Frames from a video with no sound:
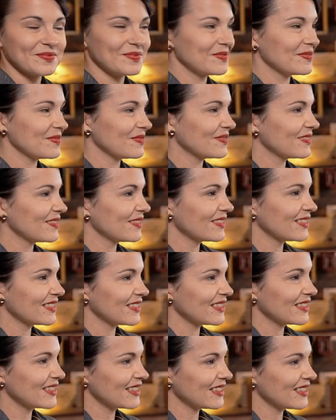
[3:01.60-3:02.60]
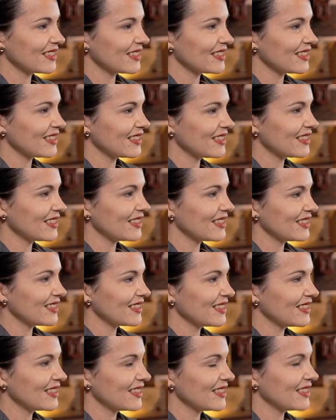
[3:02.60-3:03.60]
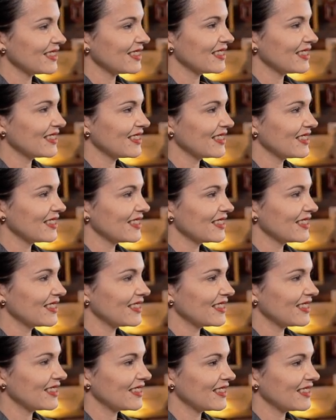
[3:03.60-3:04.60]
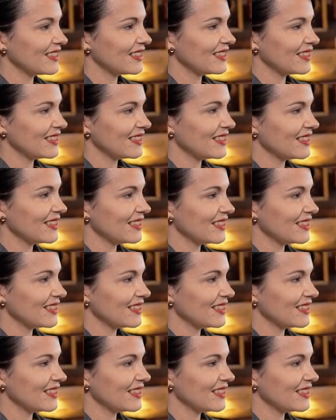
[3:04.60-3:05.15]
The person shown says nothing.